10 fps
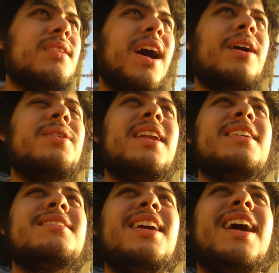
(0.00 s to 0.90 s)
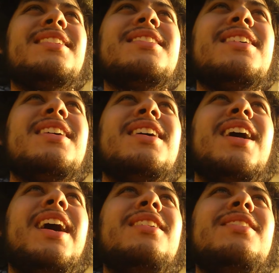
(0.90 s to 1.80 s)
how can I say that?
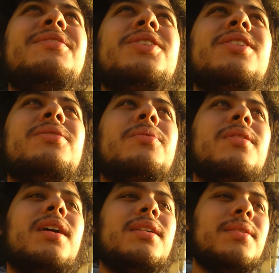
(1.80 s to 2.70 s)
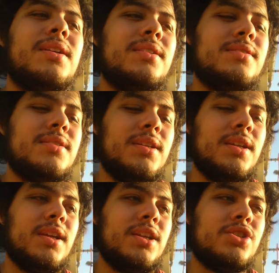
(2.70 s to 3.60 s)
I don't even know what, what it's in
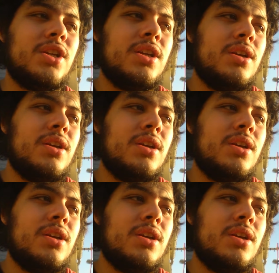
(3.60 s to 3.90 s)
English.